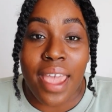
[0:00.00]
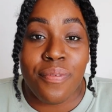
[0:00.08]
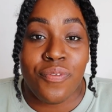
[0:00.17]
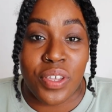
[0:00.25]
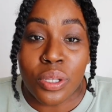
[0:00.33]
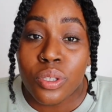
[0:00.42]
I
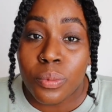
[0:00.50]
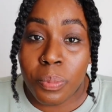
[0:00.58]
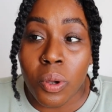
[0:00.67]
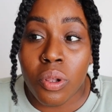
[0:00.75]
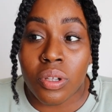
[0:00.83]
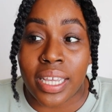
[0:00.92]
feel the
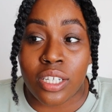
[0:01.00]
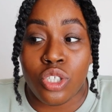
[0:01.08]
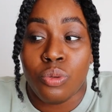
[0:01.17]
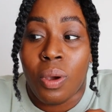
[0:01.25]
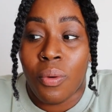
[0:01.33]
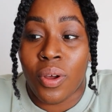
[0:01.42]
pull, like,
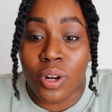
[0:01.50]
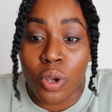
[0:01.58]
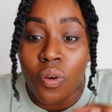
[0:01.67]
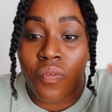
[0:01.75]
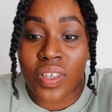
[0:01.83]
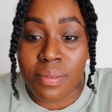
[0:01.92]
do I want to
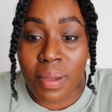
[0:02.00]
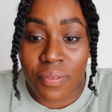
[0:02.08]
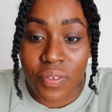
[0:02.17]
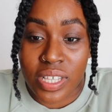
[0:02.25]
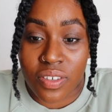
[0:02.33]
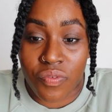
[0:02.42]
go visit my
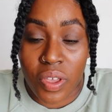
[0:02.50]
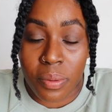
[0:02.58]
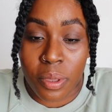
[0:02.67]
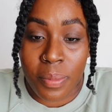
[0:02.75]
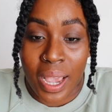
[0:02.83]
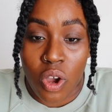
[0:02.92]
friends and
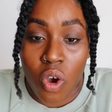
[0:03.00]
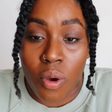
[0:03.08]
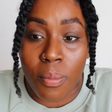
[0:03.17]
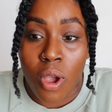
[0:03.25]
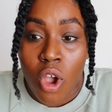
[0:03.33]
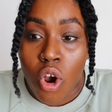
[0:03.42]
family back
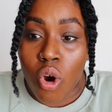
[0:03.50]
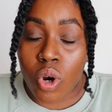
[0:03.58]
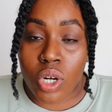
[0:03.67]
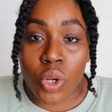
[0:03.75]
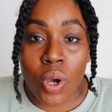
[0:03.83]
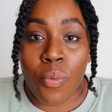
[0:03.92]
home,
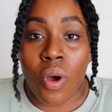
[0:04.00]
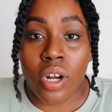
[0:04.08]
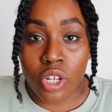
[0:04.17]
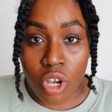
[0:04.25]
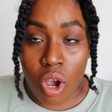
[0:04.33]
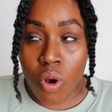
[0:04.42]
or do I
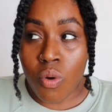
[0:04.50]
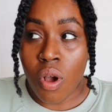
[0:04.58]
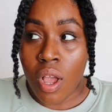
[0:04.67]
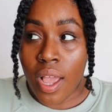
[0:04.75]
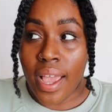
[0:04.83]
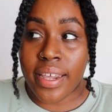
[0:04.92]
want to
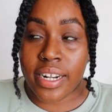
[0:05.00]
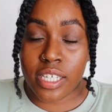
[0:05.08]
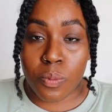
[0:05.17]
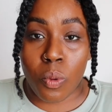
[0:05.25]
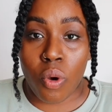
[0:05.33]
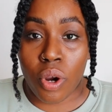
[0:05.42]
go and
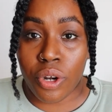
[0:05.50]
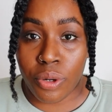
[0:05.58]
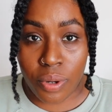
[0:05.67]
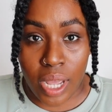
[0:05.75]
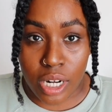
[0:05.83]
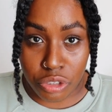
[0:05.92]
explore a
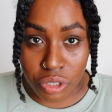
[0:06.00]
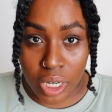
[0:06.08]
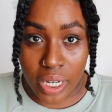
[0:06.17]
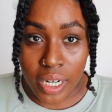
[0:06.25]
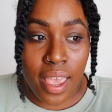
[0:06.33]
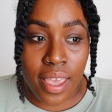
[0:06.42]
new
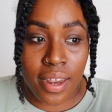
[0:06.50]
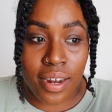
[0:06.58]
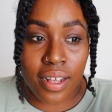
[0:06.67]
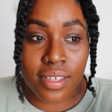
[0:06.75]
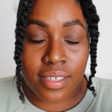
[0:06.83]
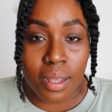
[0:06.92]
country?
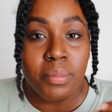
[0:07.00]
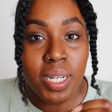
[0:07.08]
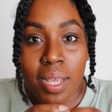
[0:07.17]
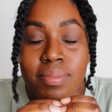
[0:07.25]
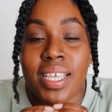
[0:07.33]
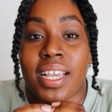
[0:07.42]
And
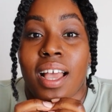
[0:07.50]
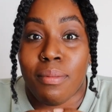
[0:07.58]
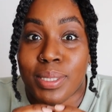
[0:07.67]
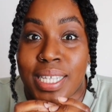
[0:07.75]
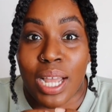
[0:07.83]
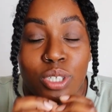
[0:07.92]
sometimes it
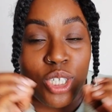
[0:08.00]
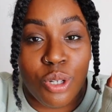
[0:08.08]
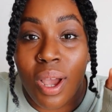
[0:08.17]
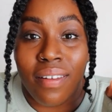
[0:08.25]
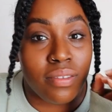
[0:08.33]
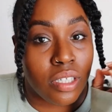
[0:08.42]
comes down to
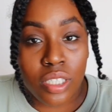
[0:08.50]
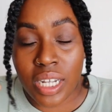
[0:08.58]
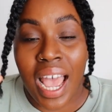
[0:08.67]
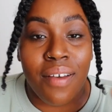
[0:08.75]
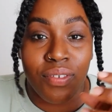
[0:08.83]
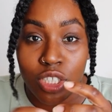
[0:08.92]
you
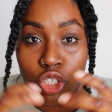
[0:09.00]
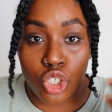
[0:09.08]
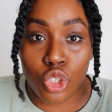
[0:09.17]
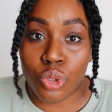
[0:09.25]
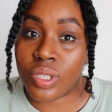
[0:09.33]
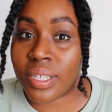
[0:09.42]
having to
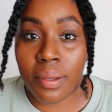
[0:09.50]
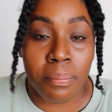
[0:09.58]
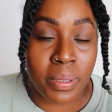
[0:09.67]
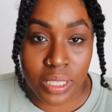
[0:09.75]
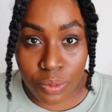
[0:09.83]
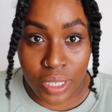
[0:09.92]
choose
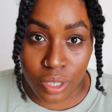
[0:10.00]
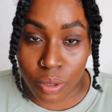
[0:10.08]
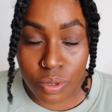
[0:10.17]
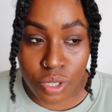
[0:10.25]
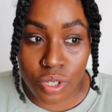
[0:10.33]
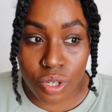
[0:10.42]
between
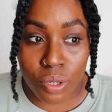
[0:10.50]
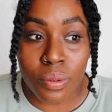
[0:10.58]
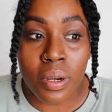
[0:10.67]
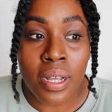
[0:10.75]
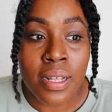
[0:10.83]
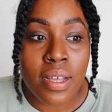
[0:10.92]
those
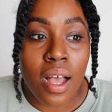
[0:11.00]
two.